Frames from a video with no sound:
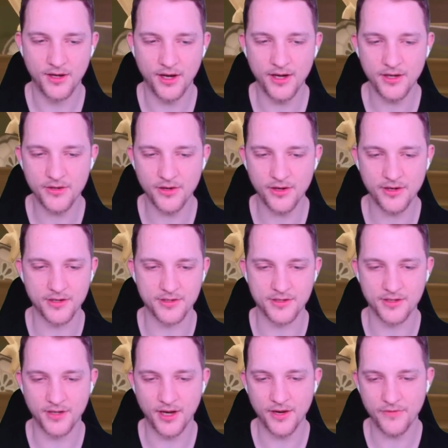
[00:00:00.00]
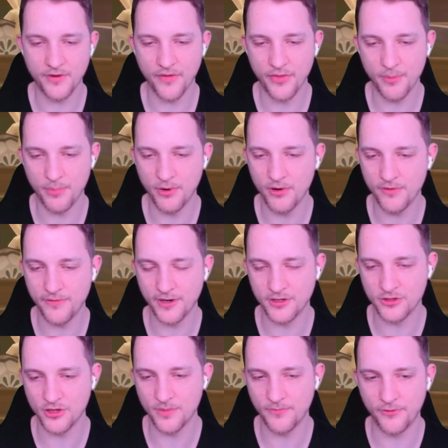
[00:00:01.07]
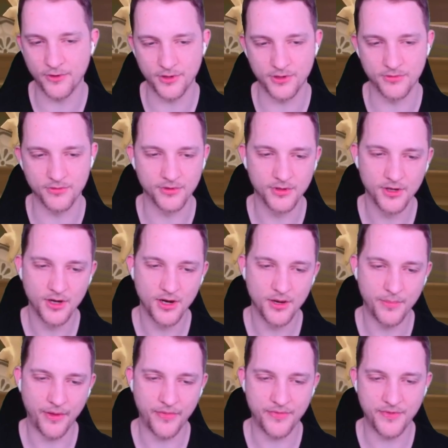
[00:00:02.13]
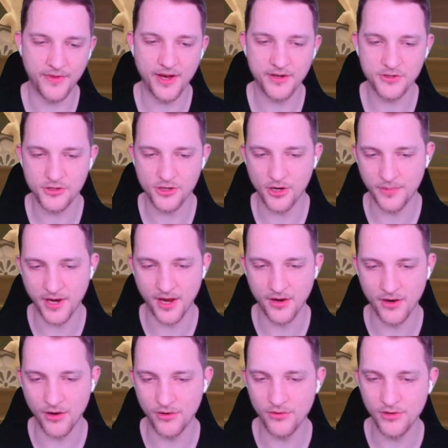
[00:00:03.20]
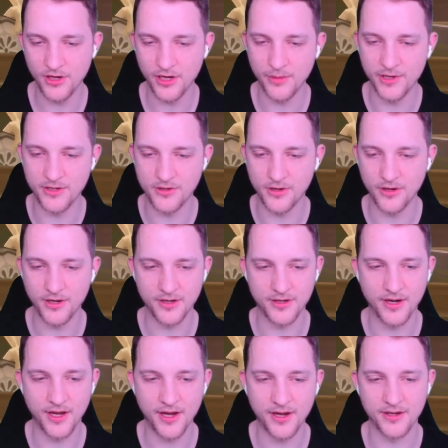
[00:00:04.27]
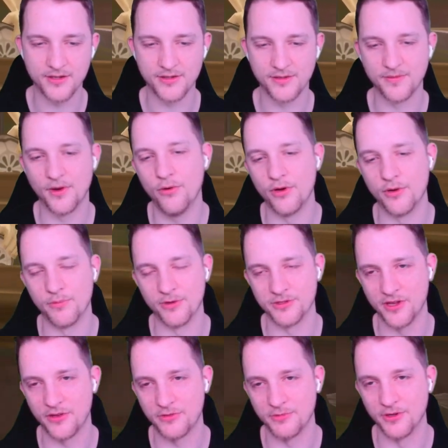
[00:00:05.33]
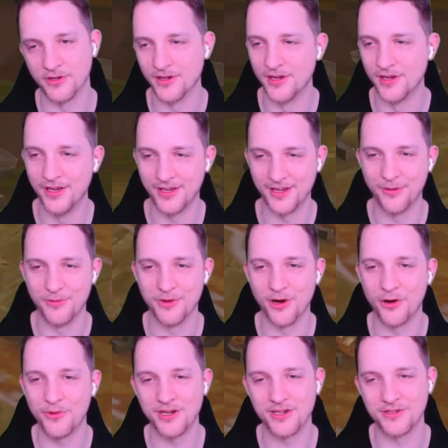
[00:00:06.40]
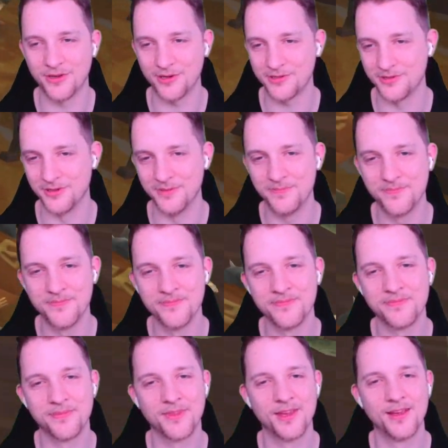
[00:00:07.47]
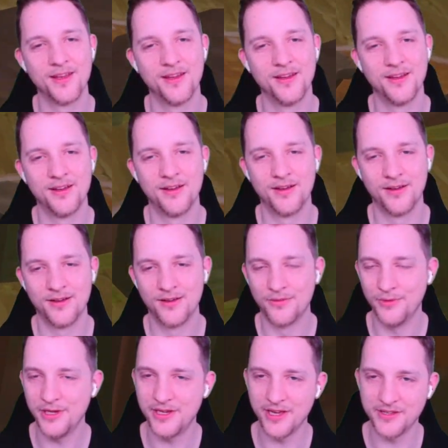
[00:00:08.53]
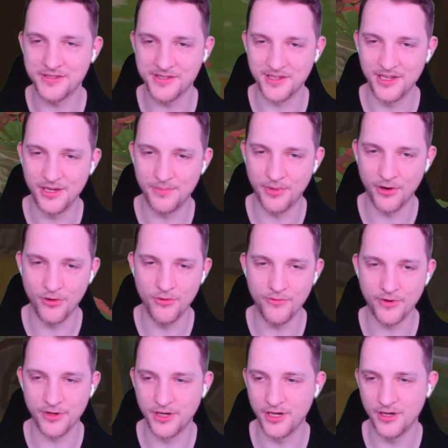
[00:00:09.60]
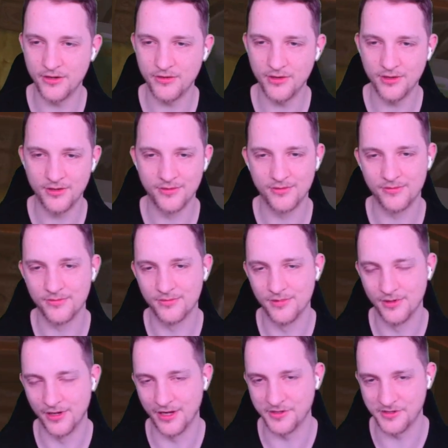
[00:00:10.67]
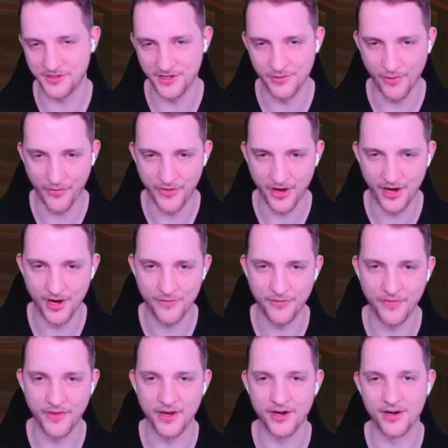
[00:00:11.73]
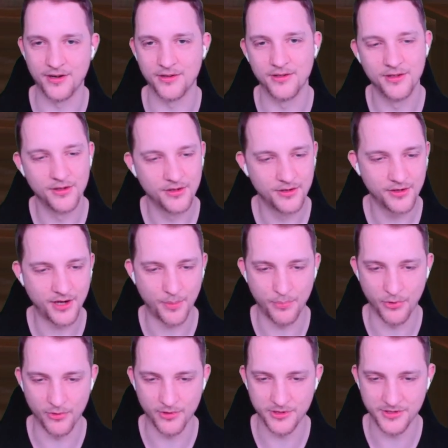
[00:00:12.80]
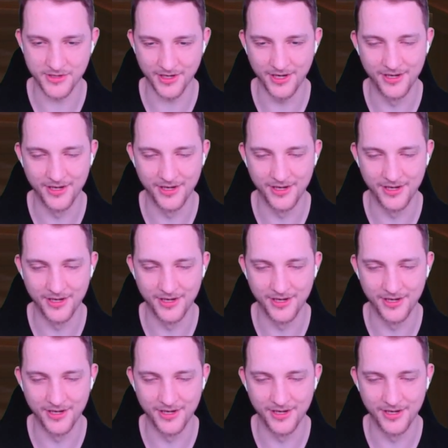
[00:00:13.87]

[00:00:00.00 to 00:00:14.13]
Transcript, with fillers: I got it, I've got the perfect job for you. But that job can only be done at night. Oh, it was this one. yeah, we already talked to him. We can sleep over here. Let's see what they have in their cupboards.